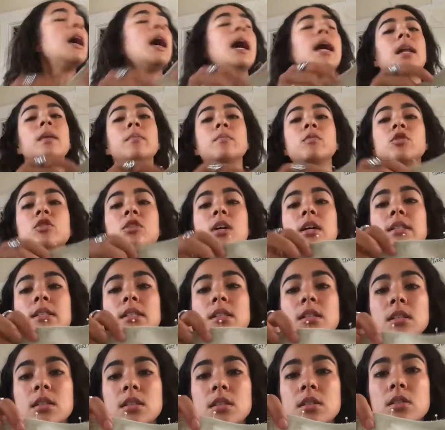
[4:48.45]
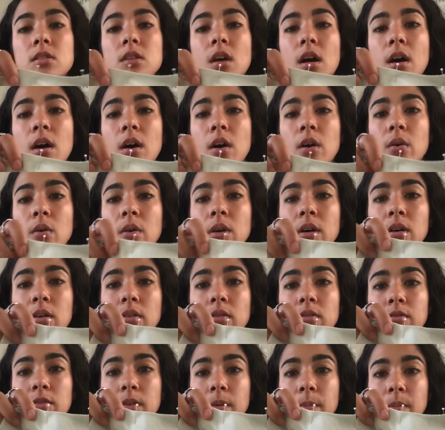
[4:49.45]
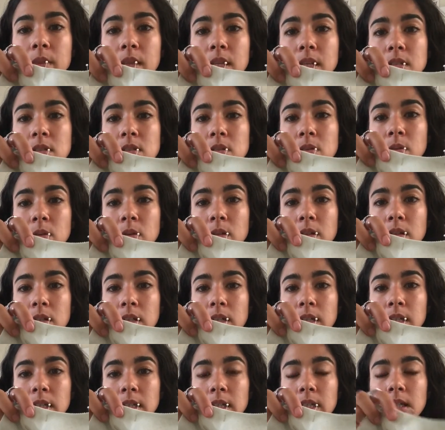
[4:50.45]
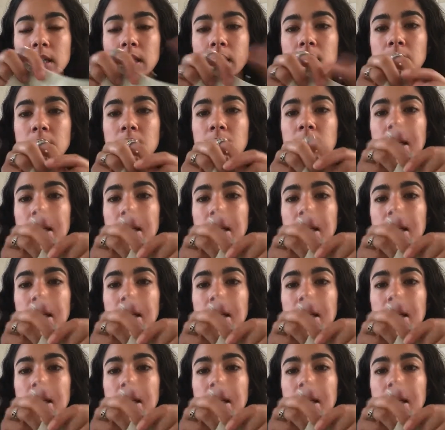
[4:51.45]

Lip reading: And I'm just gonna sew from this corner here